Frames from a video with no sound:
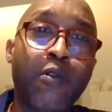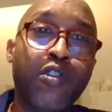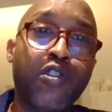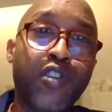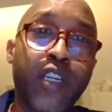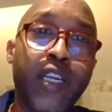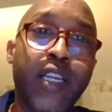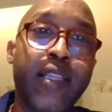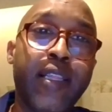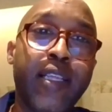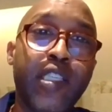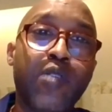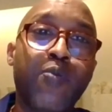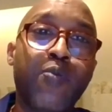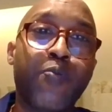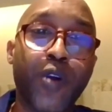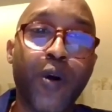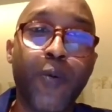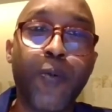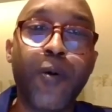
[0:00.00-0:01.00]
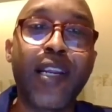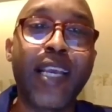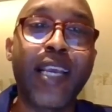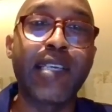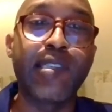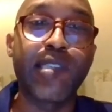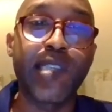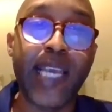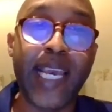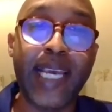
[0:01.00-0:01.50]
really this proper
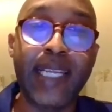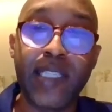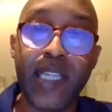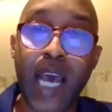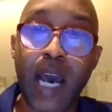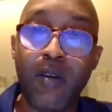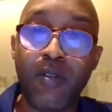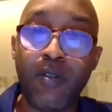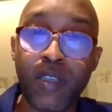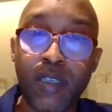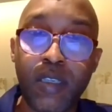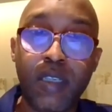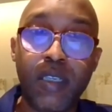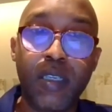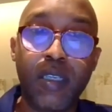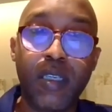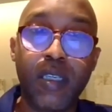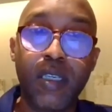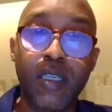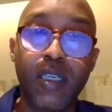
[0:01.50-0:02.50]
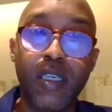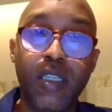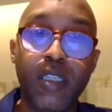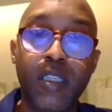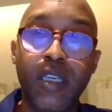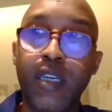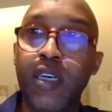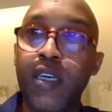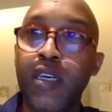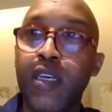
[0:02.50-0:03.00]
cascade down,
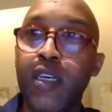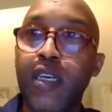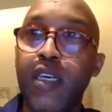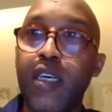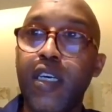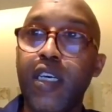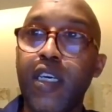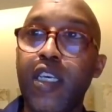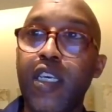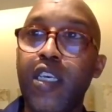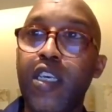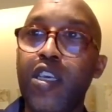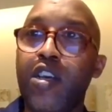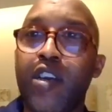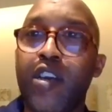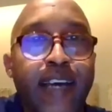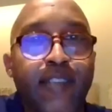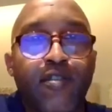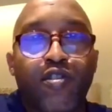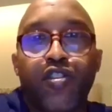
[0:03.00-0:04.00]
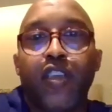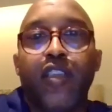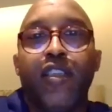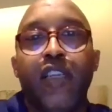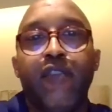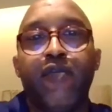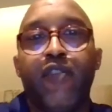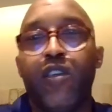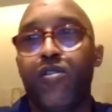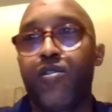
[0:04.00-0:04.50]
you can't really
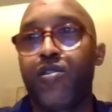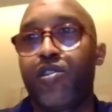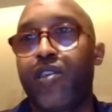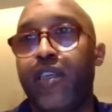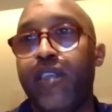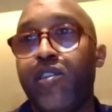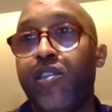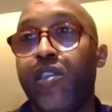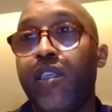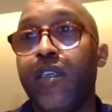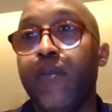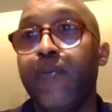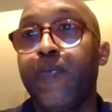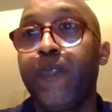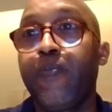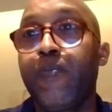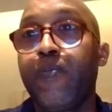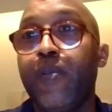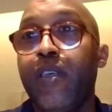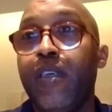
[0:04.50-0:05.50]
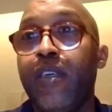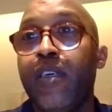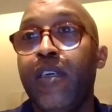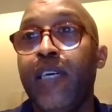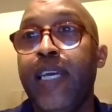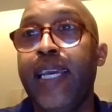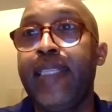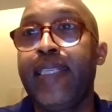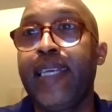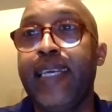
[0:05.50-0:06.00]
deliver your strategy.
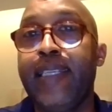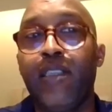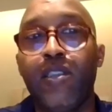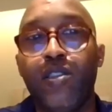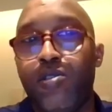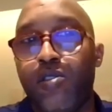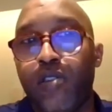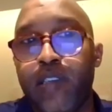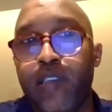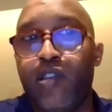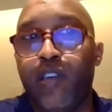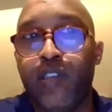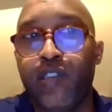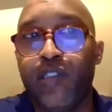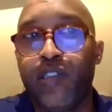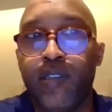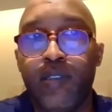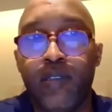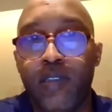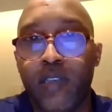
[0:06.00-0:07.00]
It is literally just